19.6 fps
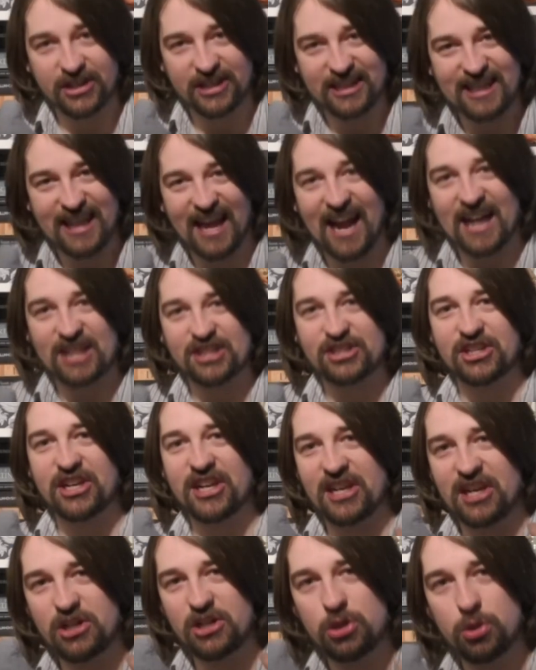the
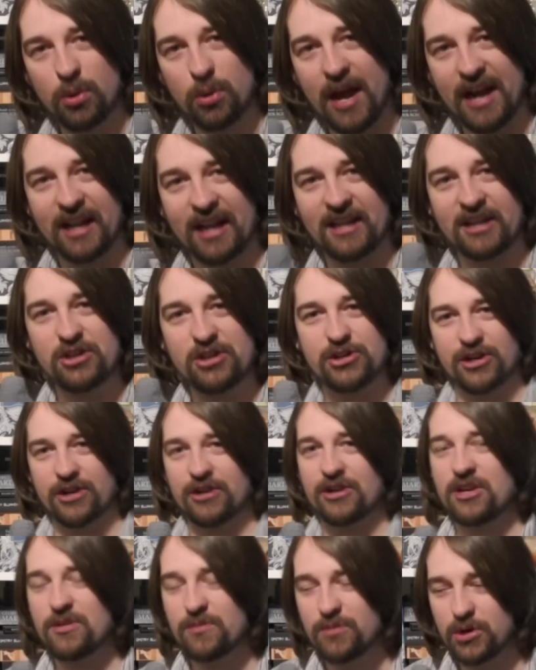classic adrenaline
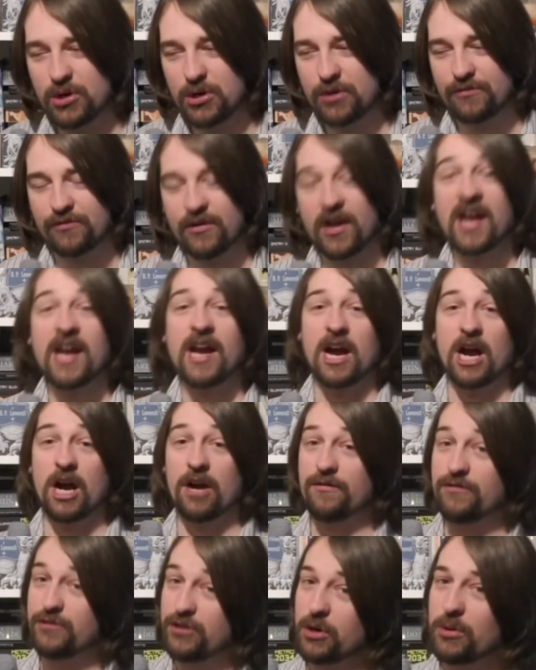junkie move
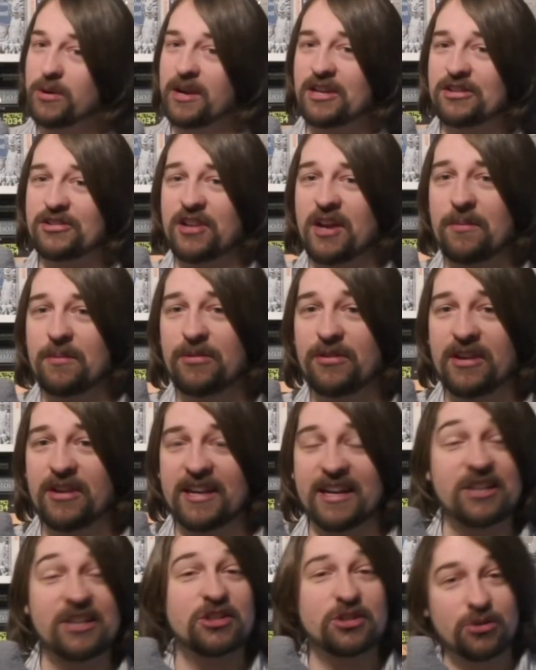of doing something
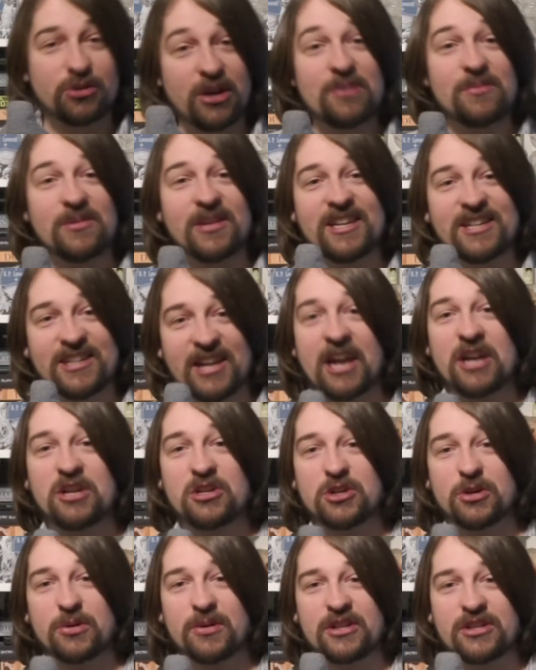extremely
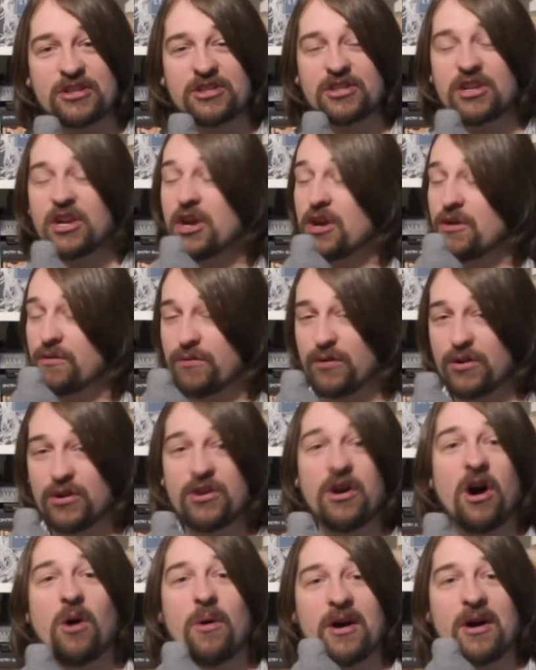dangerous for
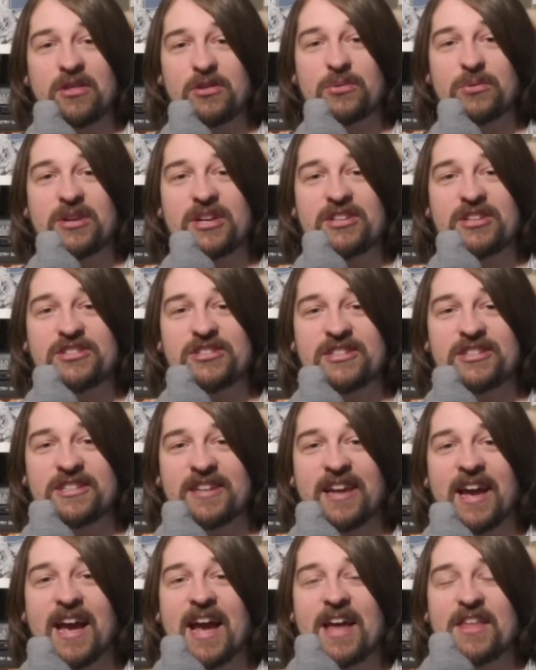no other
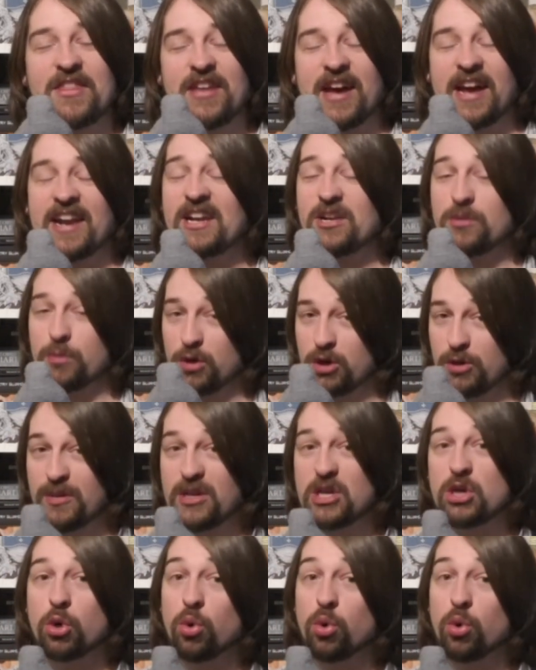reason than it would be